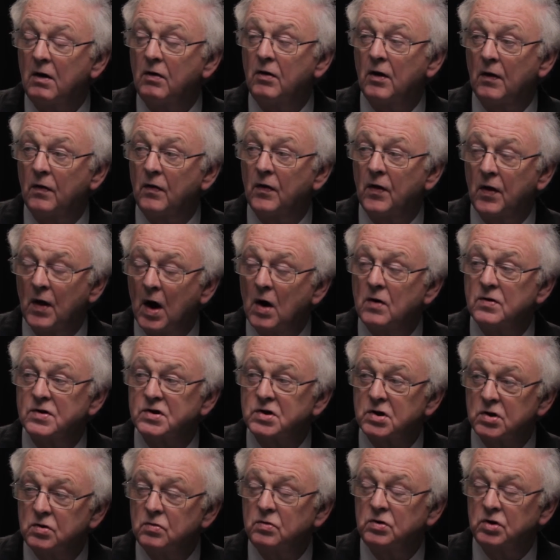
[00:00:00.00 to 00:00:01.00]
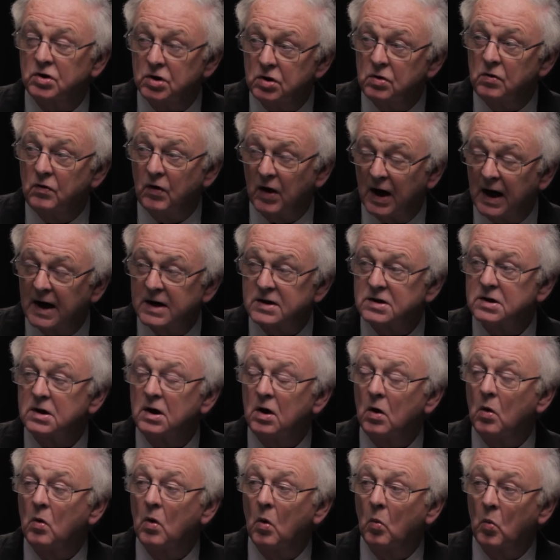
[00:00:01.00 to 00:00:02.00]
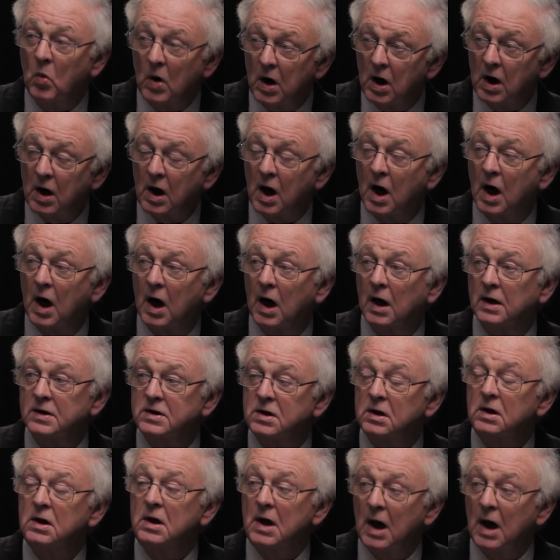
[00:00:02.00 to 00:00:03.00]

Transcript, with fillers: that those who do that work hard